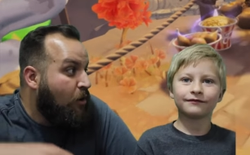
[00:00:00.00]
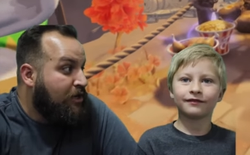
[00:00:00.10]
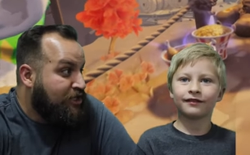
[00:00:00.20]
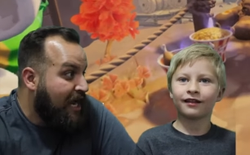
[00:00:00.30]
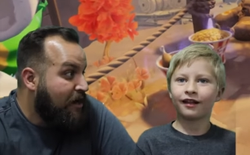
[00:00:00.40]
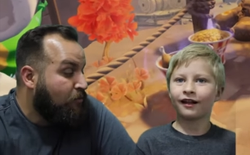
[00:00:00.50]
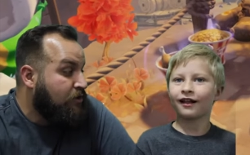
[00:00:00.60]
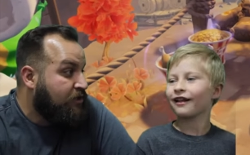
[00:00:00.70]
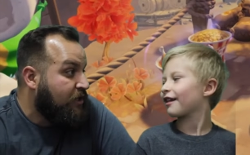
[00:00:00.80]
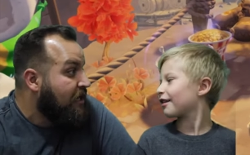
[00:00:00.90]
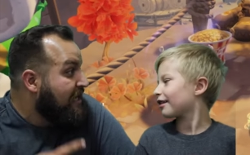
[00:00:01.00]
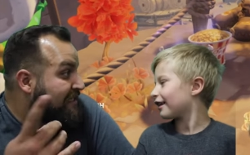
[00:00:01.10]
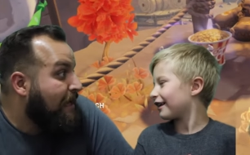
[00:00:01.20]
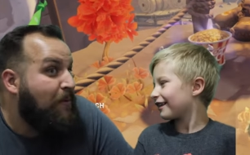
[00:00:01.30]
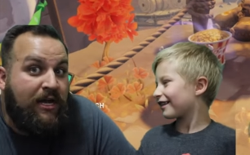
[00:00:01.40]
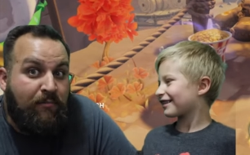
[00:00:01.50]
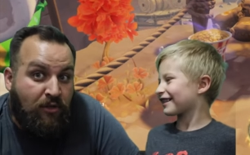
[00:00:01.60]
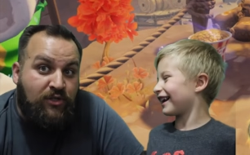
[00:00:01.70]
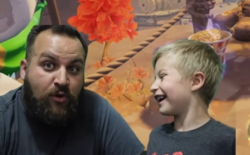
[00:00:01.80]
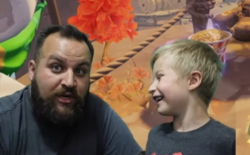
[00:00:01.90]
Speaker 1: or a giant rooster? Is that Punky
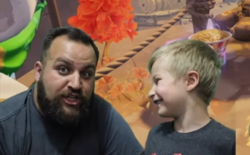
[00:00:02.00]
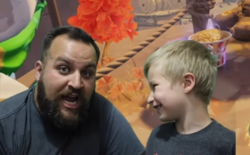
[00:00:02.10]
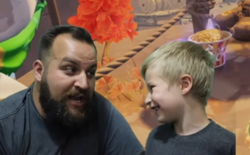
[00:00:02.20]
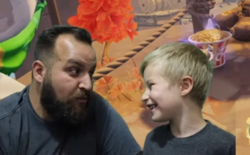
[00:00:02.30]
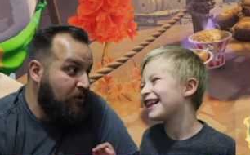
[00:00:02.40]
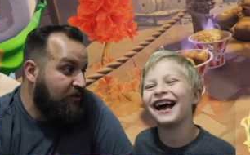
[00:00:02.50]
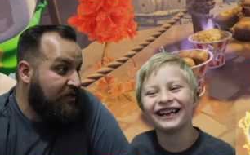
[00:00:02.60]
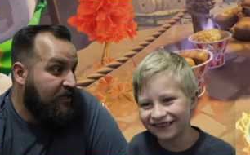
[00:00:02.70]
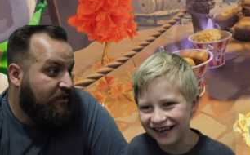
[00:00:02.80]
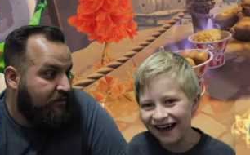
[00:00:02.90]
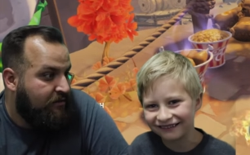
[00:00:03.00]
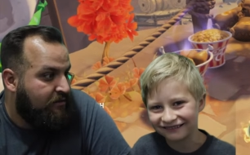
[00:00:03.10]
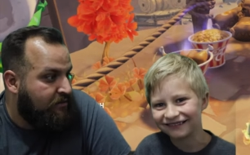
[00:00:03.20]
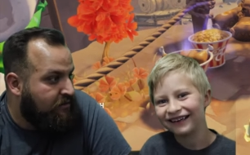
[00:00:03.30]
Brewster or a giant rooster? It's not.